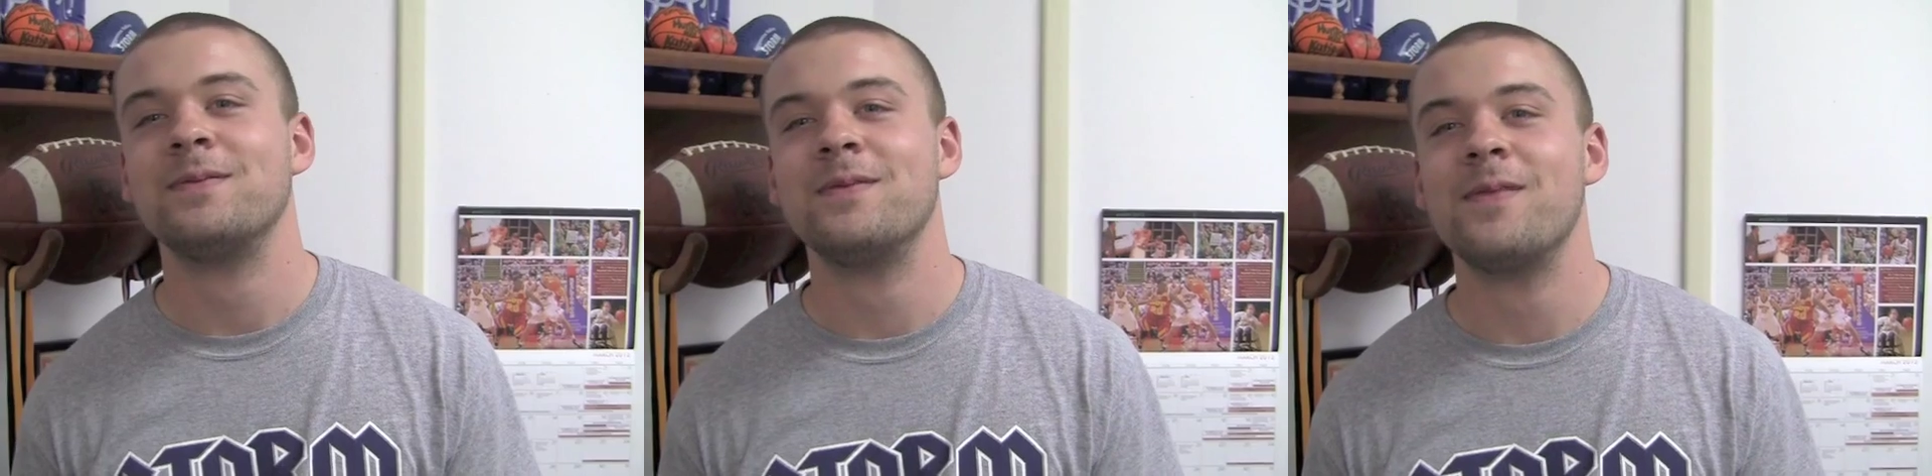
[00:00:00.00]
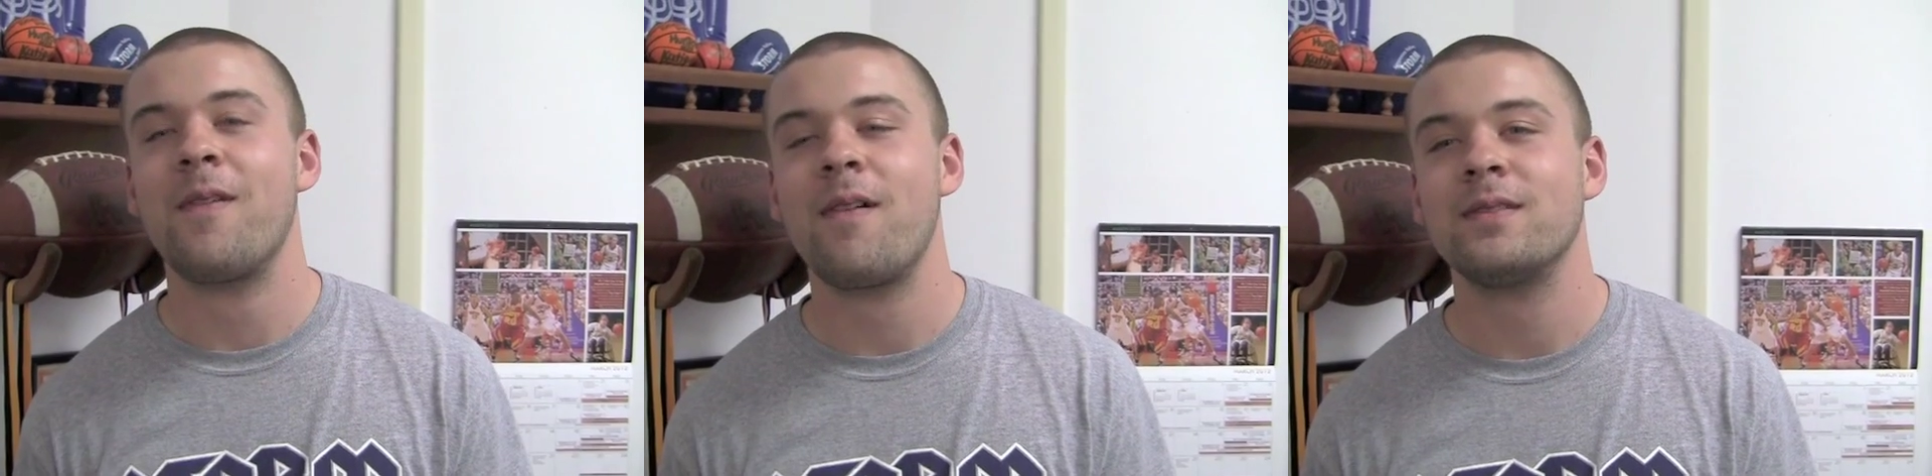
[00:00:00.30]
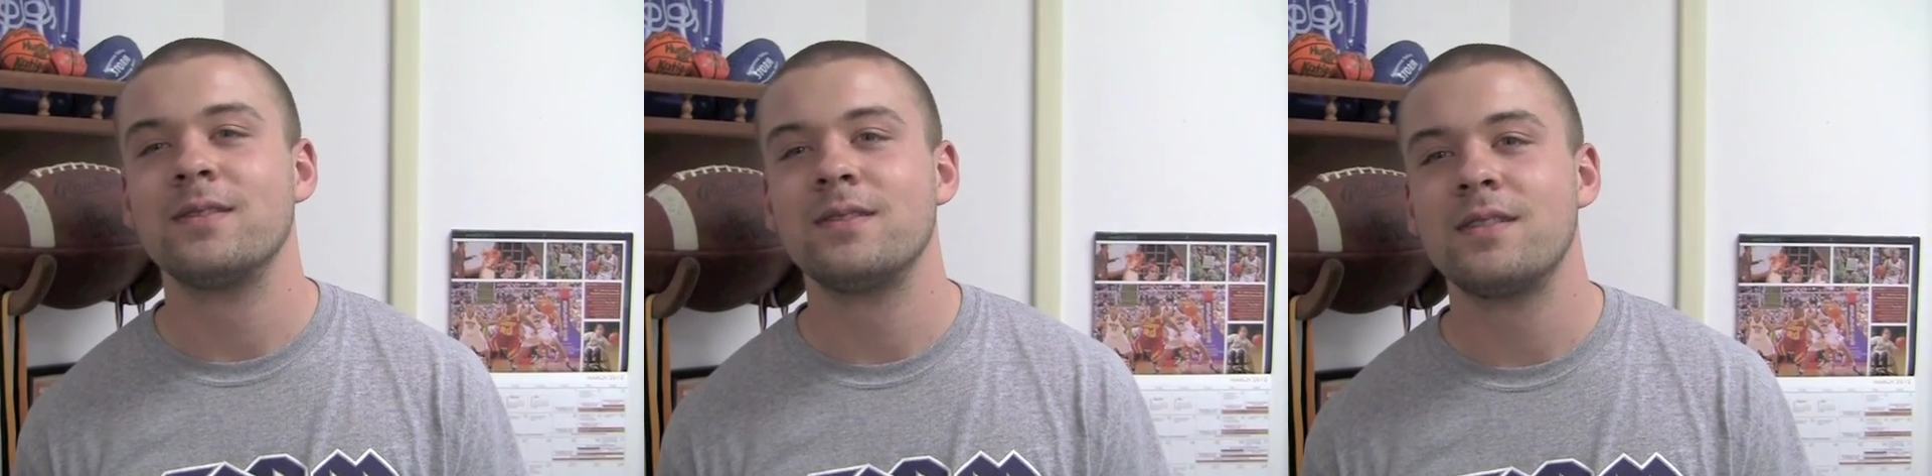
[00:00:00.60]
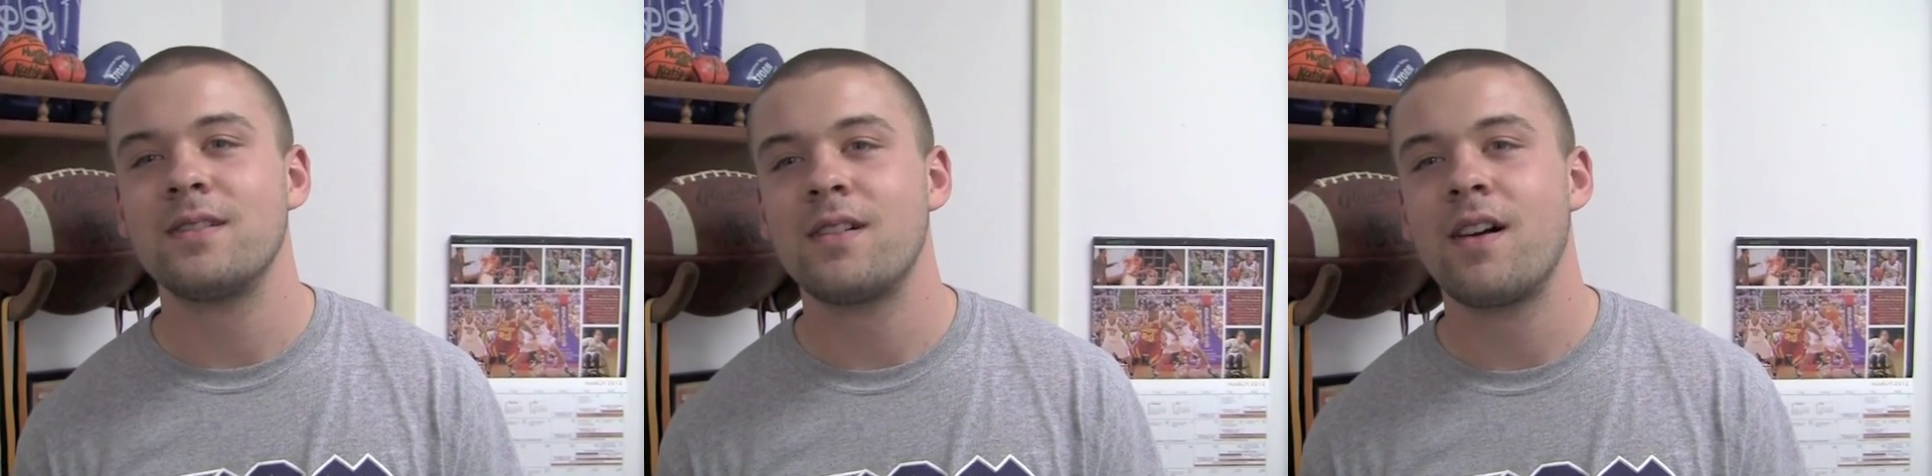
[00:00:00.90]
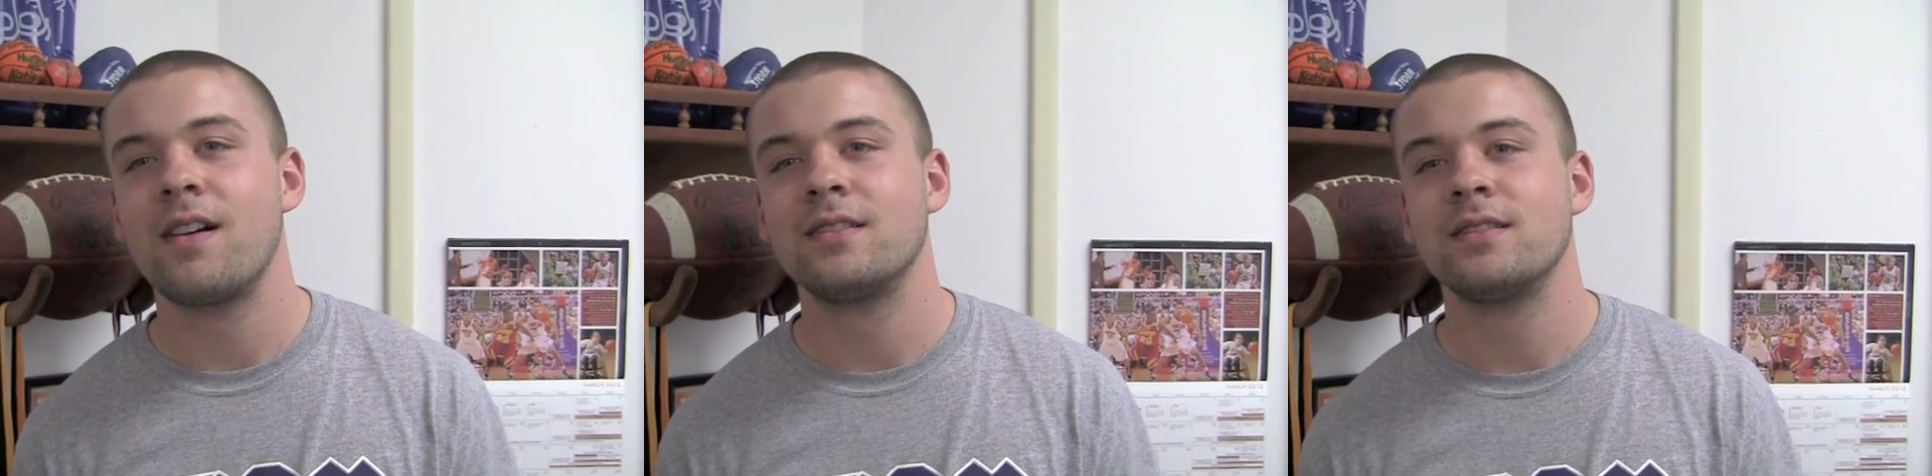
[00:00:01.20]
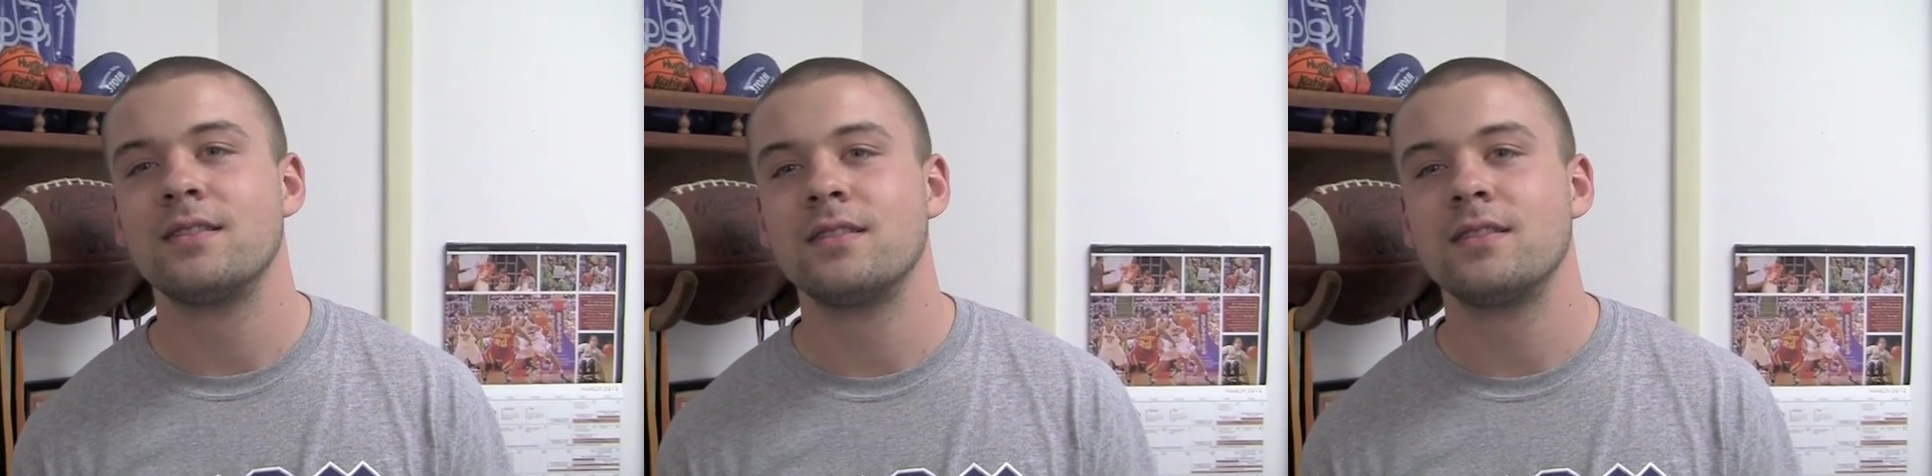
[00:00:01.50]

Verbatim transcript: Even though you make every sport look